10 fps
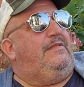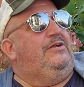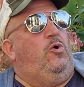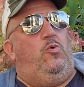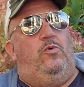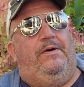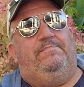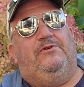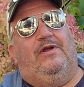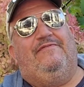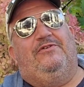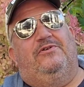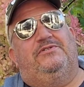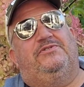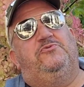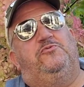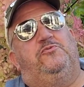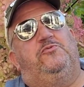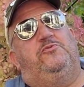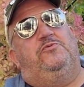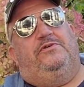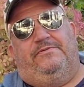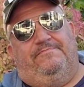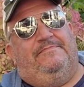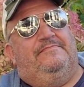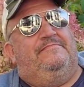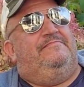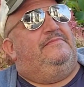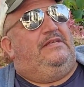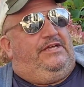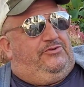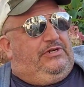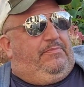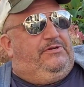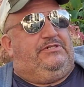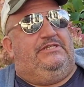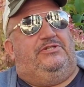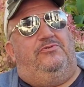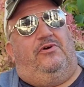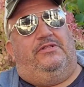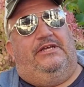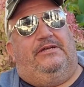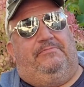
going up to Gravenhurst soon. I could drink a bunch of this too all day.